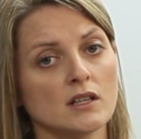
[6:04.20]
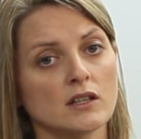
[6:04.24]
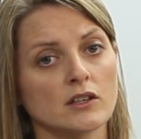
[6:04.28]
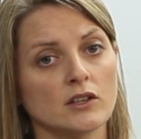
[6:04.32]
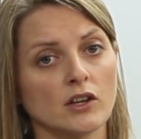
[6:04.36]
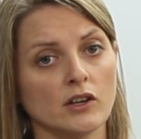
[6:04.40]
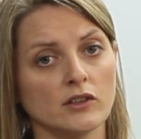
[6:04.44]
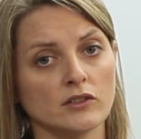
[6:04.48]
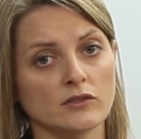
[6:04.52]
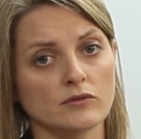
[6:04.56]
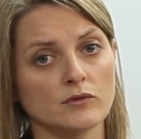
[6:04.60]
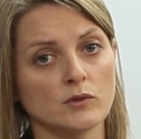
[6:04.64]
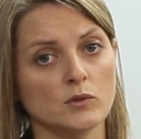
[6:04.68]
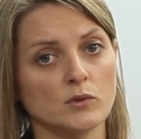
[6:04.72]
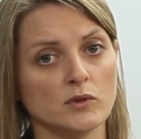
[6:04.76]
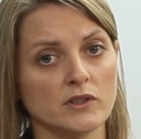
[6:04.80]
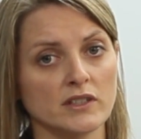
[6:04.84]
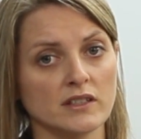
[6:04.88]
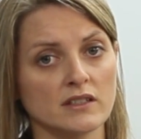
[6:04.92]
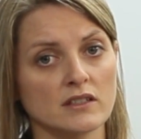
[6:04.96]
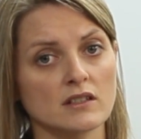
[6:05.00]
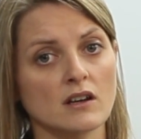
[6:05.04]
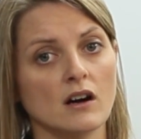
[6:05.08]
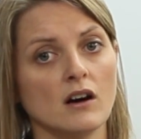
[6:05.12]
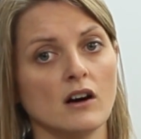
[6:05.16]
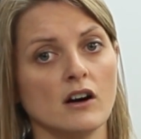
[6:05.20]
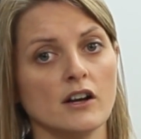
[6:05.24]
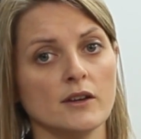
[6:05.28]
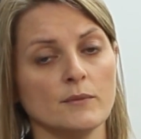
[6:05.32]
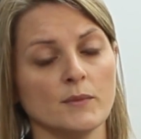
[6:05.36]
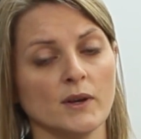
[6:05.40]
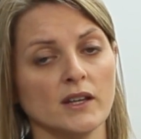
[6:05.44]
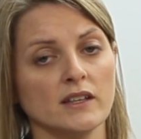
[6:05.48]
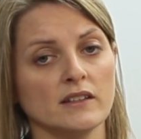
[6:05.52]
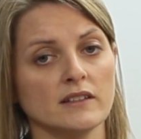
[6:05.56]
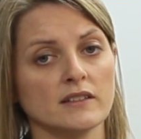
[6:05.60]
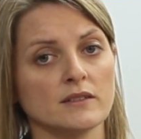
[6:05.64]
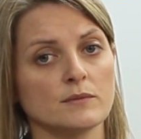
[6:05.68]
goes forward in time
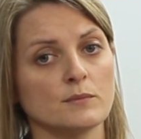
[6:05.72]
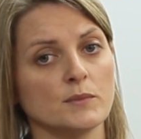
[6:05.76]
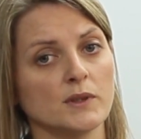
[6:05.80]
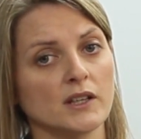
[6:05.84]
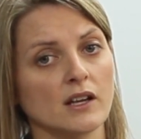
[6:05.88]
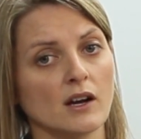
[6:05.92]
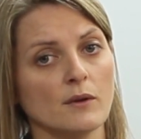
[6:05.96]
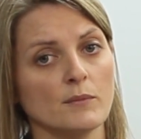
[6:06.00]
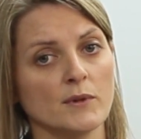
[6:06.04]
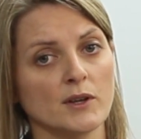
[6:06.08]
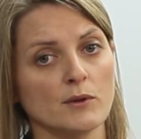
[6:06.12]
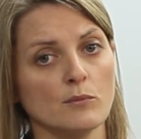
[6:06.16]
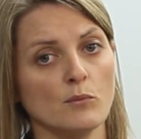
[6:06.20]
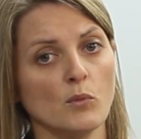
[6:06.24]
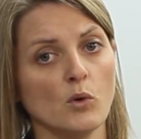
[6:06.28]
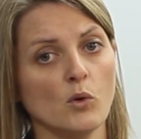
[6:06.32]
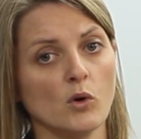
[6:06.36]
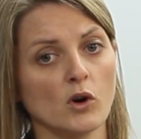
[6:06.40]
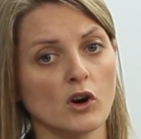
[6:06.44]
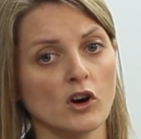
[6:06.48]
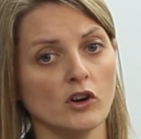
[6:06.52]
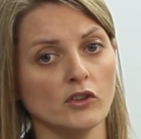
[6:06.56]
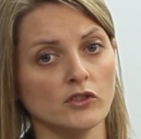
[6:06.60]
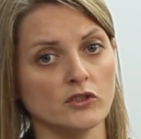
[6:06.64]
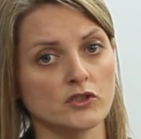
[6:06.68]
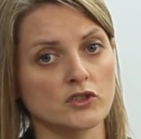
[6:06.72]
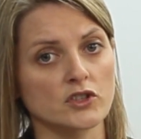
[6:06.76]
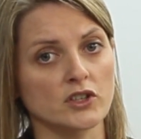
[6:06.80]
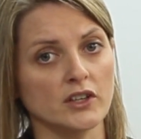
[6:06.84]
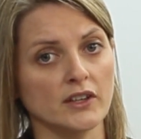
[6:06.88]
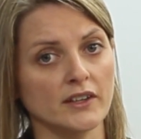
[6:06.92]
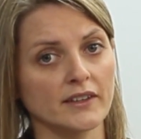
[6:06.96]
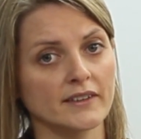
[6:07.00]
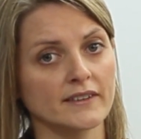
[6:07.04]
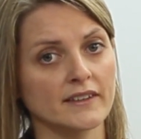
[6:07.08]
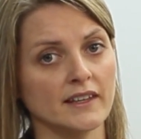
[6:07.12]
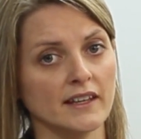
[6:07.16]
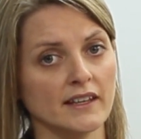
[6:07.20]
and is becoming more
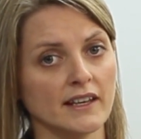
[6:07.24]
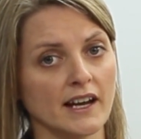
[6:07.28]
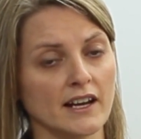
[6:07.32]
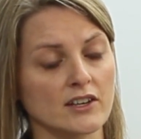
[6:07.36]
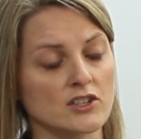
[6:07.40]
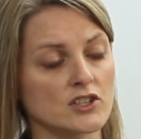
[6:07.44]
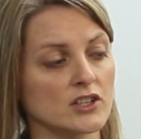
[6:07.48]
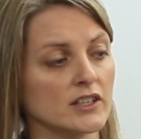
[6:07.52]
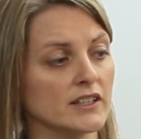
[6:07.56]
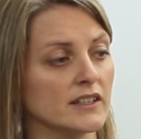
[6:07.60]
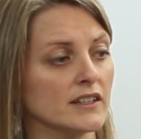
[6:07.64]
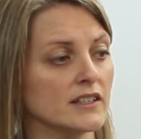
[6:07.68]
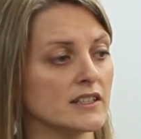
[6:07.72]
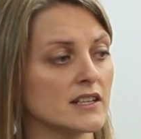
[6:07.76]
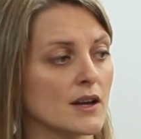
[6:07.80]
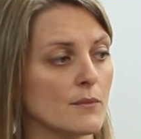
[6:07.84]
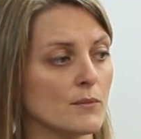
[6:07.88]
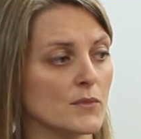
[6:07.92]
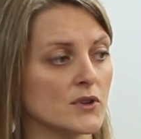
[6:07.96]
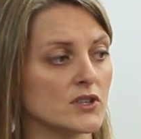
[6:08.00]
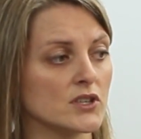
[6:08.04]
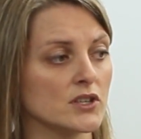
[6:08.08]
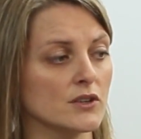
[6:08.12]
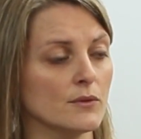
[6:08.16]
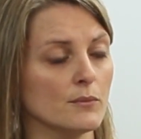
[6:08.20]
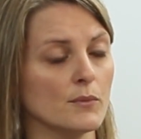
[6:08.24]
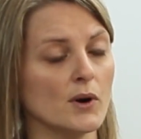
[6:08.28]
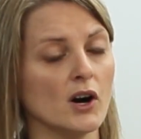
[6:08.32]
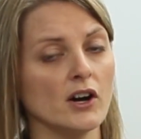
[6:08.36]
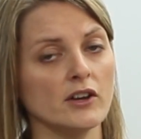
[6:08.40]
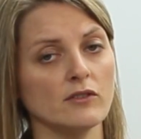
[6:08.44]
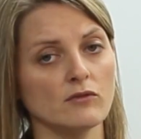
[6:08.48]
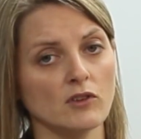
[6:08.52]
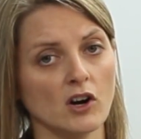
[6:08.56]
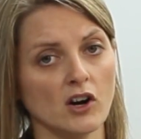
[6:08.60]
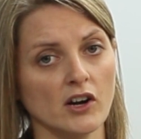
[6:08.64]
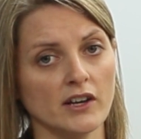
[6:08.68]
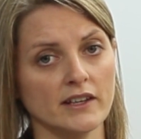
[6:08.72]
conscious, then actually the temperature
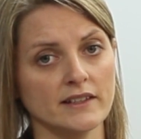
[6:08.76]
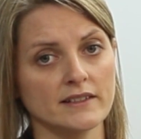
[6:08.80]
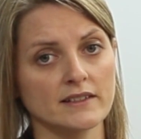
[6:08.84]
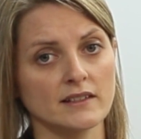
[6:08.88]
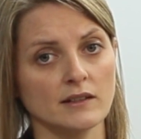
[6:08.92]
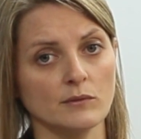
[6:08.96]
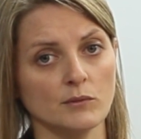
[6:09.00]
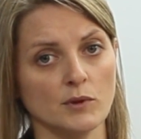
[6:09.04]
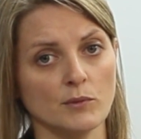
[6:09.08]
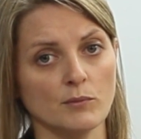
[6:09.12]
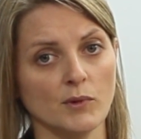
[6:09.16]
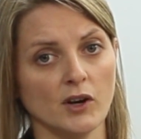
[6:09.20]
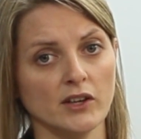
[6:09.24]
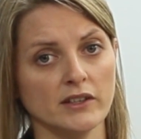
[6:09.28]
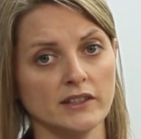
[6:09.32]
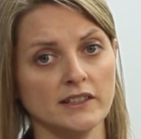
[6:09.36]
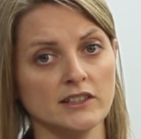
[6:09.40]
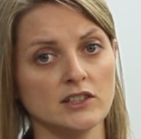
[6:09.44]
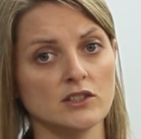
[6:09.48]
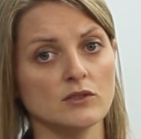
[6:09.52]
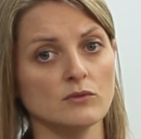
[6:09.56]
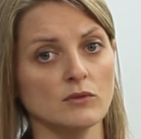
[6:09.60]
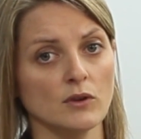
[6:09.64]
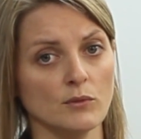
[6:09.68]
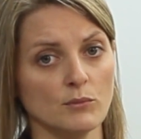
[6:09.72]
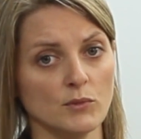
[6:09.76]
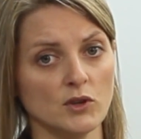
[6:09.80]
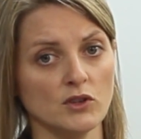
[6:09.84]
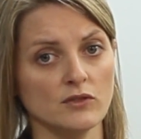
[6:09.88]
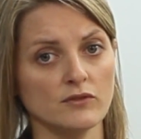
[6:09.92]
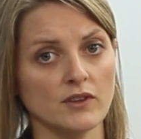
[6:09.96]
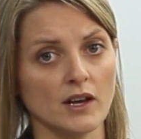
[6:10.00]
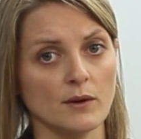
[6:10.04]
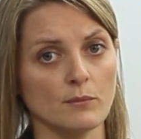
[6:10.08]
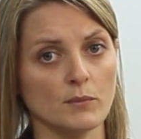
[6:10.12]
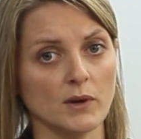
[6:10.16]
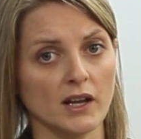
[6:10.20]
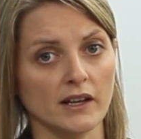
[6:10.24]
might rise and we might need to remove
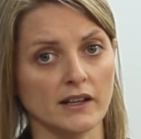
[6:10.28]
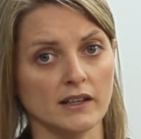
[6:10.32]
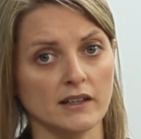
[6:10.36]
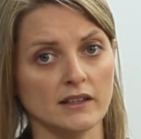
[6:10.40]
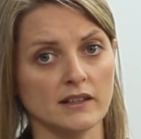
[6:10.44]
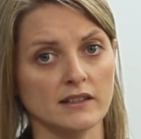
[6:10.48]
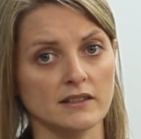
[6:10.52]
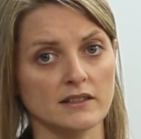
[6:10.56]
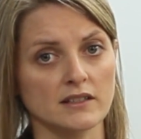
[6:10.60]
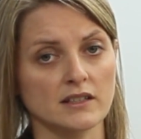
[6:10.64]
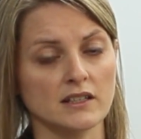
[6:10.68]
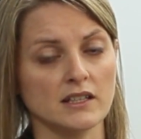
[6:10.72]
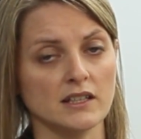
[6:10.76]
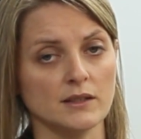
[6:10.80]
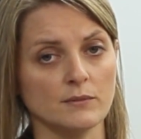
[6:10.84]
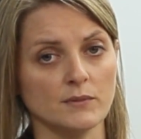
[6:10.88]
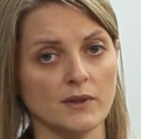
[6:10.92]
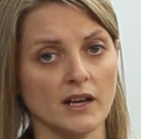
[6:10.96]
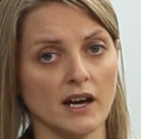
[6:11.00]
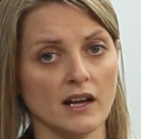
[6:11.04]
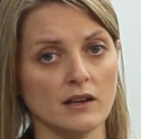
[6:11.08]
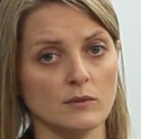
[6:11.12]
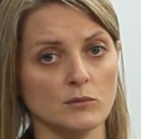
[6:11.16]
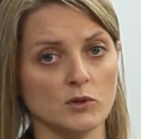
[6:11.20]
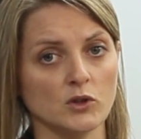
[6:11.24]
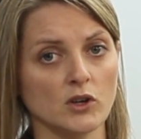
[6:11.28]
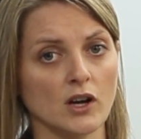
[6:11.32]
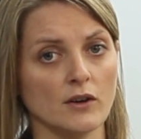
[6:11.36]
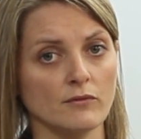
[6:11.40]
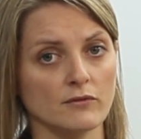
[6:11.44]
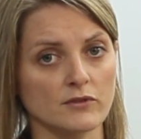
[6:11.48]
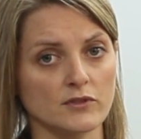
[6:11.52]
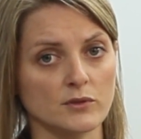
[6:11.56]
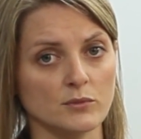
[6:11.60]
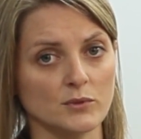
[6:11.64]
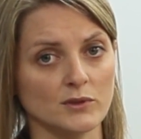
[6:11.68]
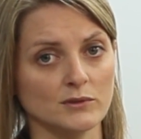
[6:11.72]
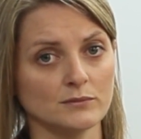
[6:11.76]
that blanket to keep the animal
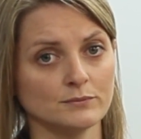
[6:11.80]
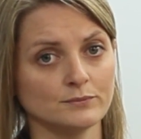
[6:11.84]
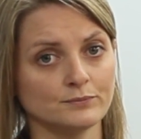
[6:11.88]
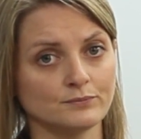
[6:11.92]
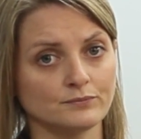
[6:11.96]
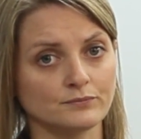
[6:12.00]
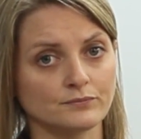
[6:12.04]
comfortable.